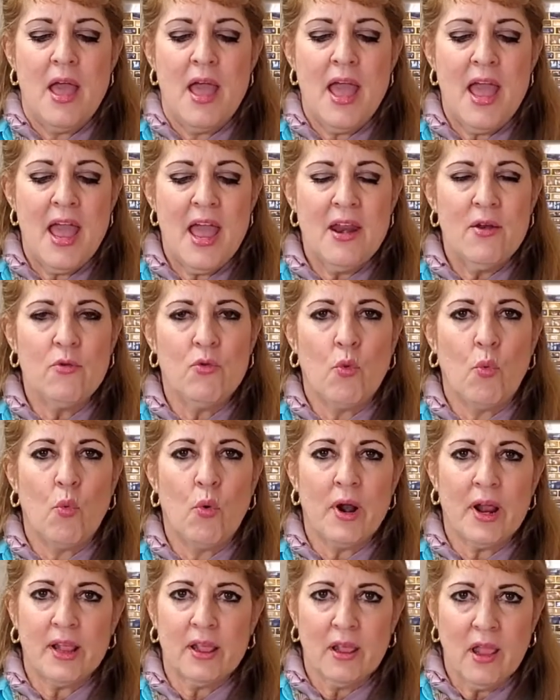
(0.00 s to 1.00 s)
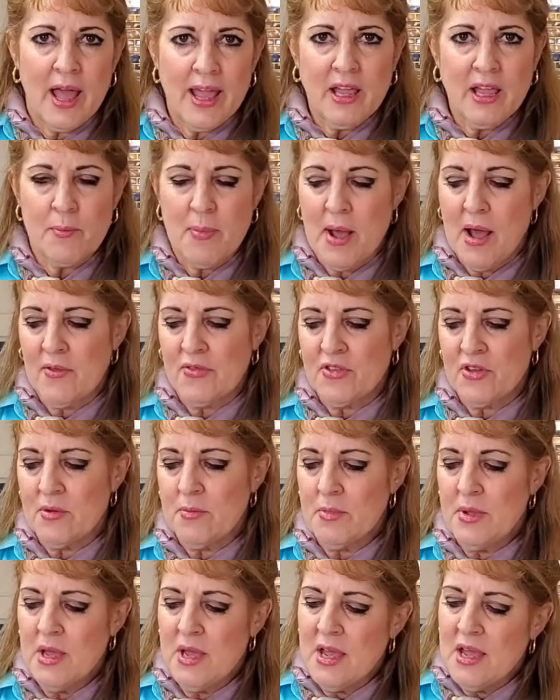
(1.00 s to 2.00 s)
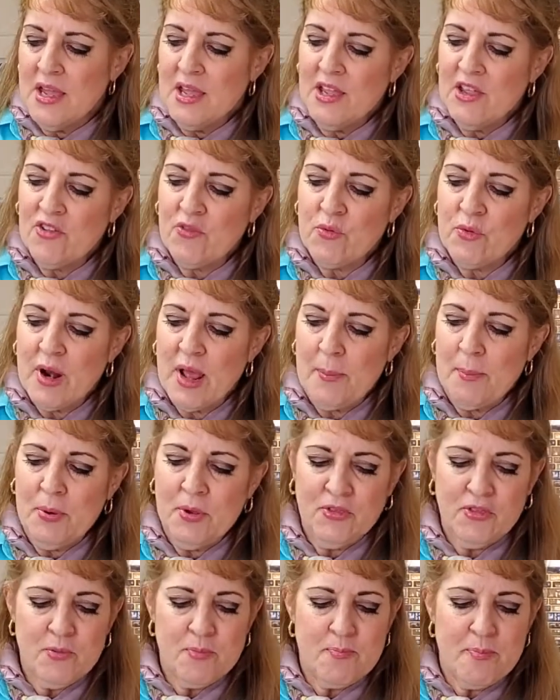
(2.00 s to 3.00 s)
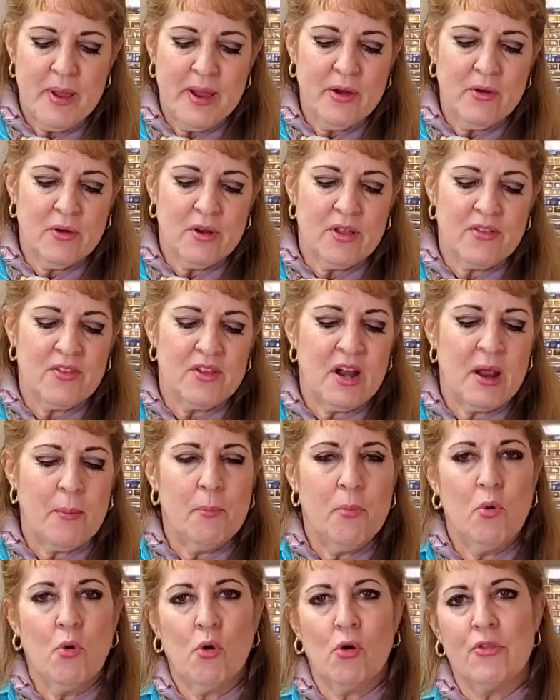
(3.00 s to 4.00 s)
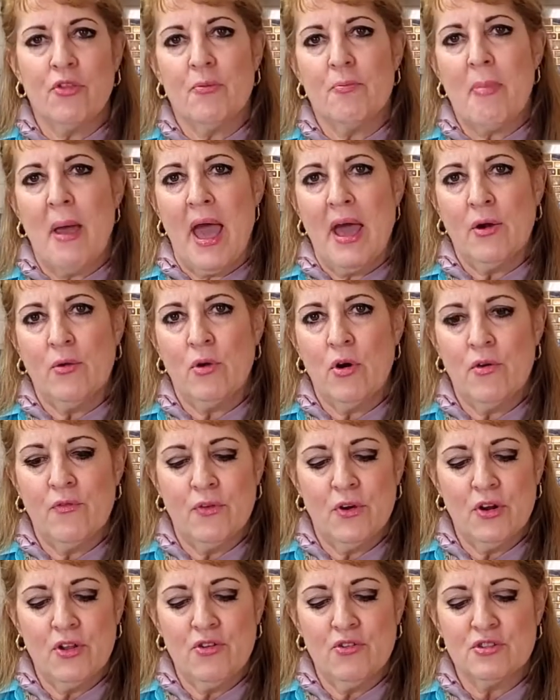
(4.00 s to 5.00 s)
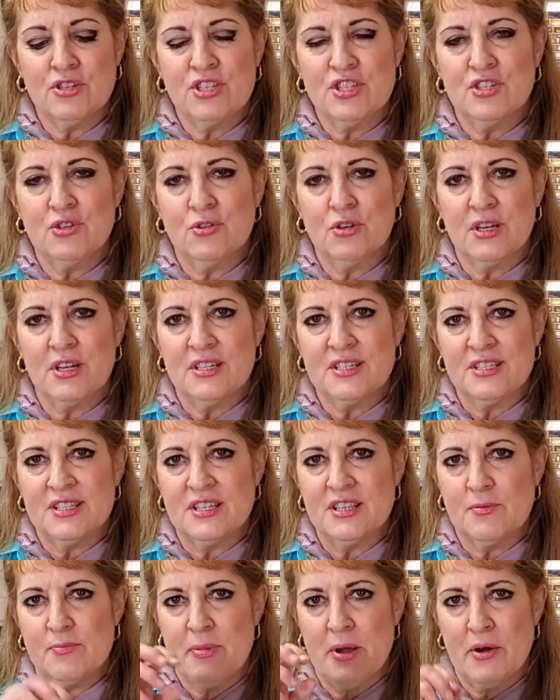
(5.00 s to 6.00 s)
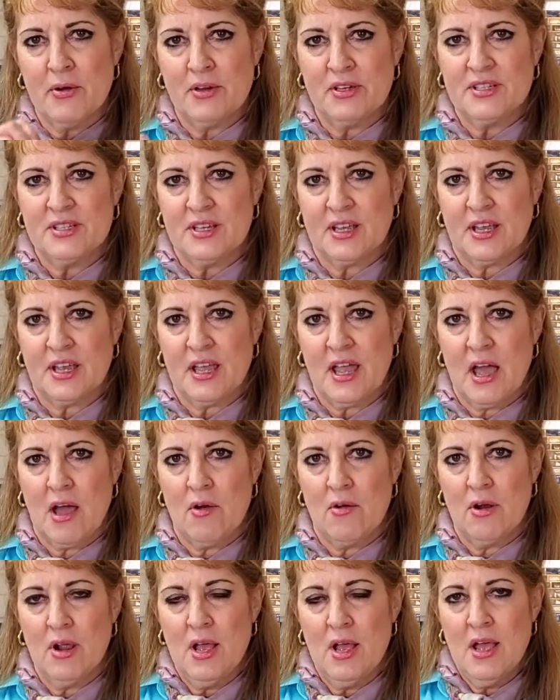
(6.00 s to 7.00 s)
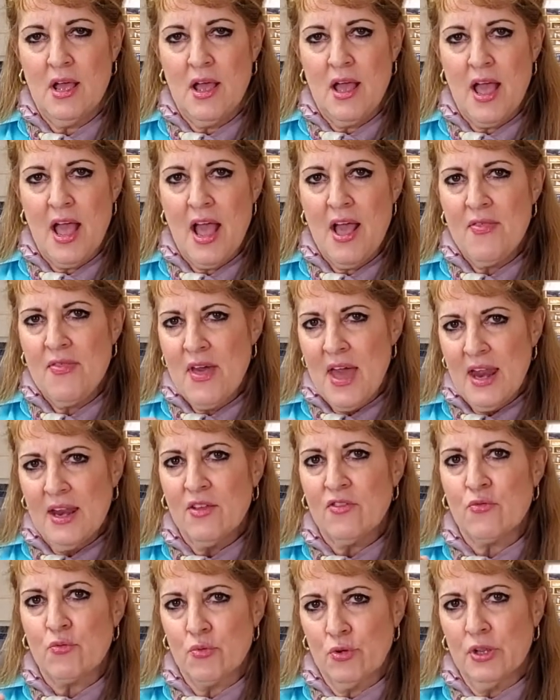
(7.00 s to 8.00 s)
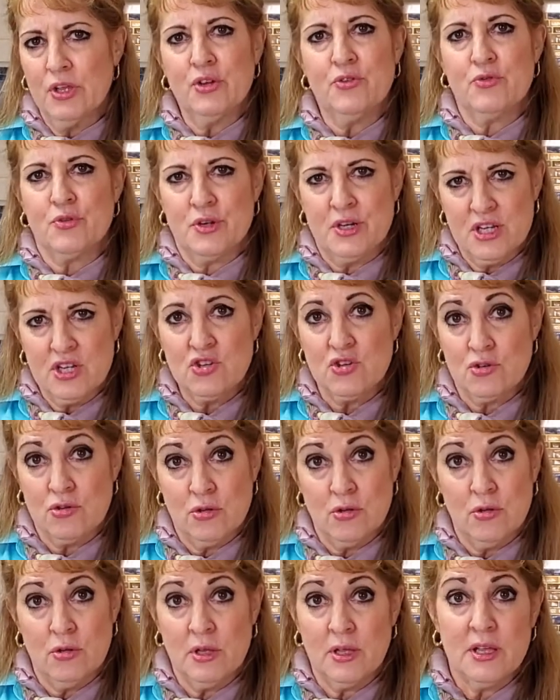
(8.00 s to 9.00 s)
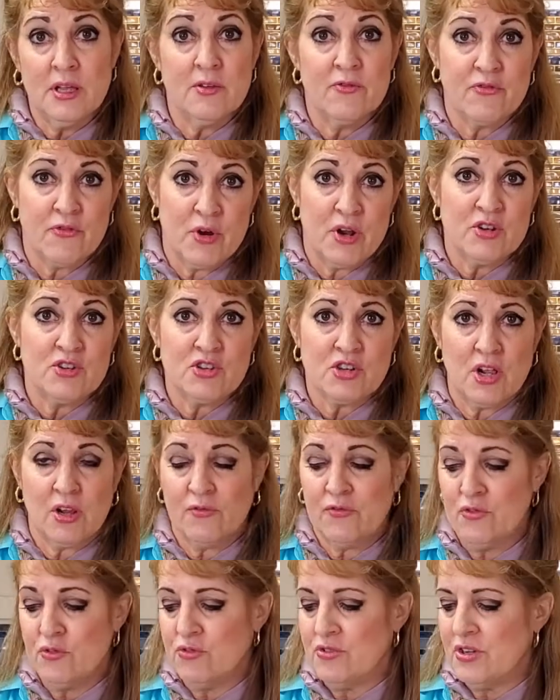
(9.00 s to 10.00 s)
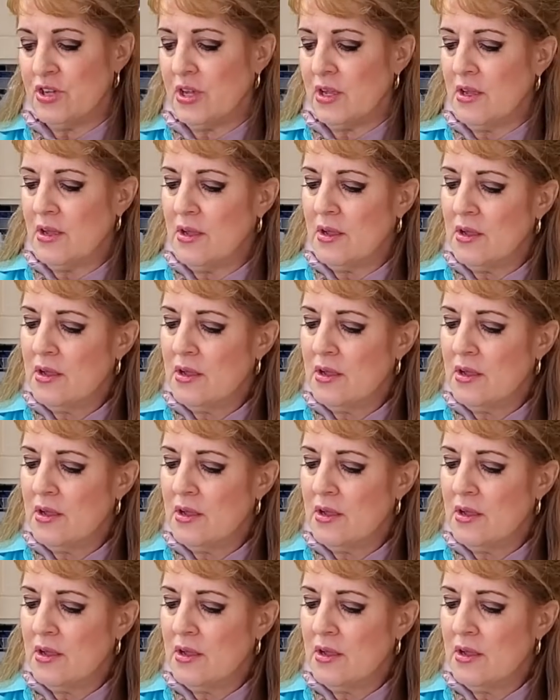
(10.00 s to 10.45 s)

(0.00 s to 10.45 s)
And what I like about them is when I put the berries and I pour the batter over it, you're still going to see the berries sticking out. And that is really traditional in French Kla-fou-tee.